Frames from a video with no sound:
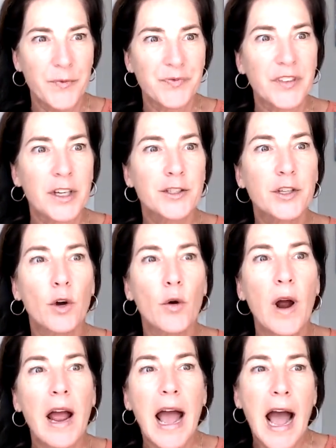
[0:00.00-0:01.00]
So
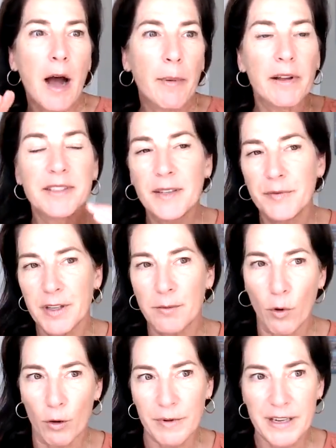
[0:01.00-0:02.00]
how about something more
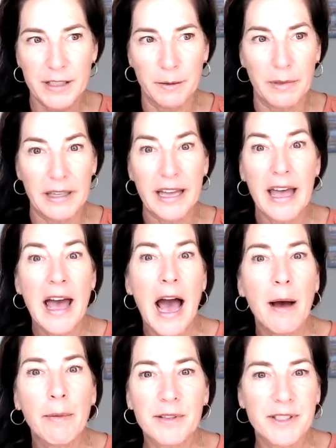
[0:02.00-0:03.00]
reasonably? How
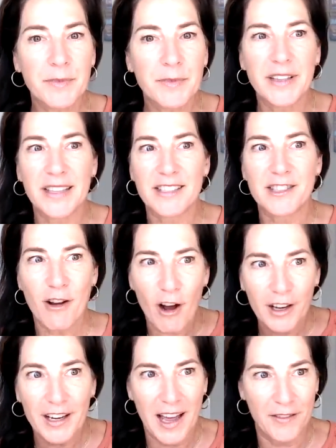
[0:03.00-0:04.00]
about something that's not going
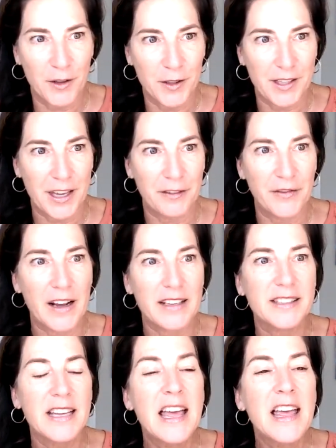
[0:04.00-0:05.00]
to have those side effects?
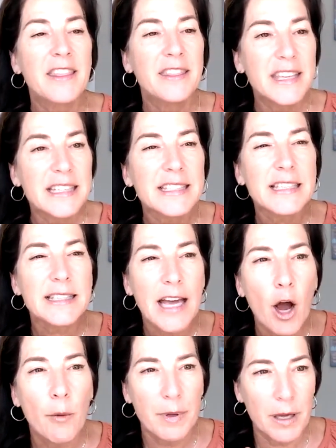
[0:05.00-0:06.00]
This is how
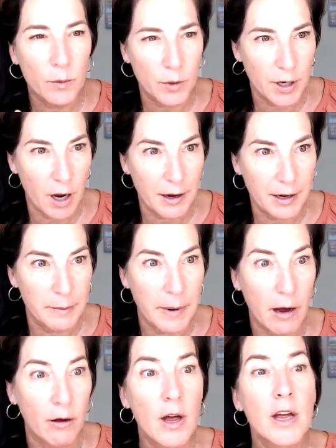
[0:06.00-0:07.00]
big we're talking about.
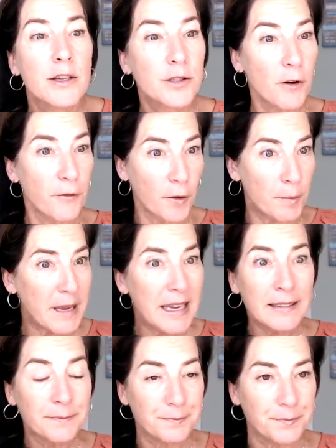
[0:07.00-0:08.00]
So for me,
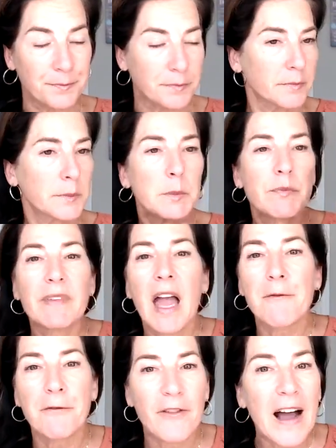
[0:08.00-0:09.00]
I'm
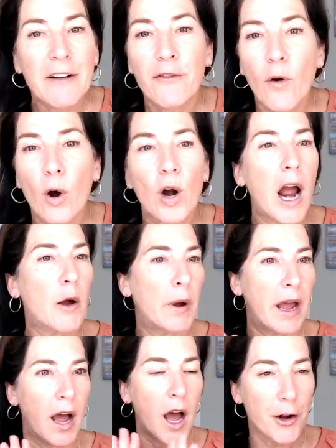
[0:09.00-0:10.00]
5'4", I weigh
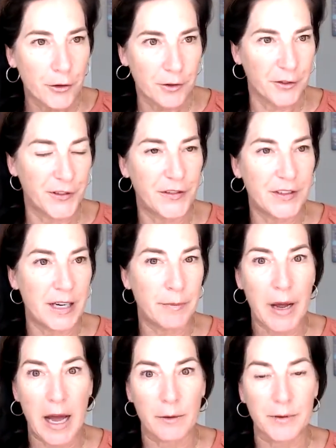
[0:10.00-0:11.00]
115
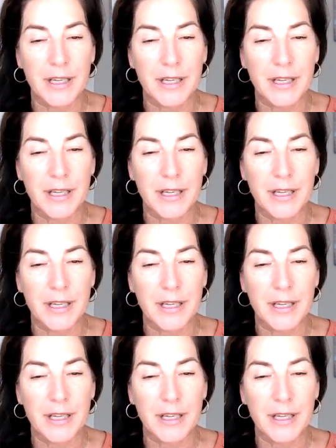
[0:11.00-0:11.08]
pounds.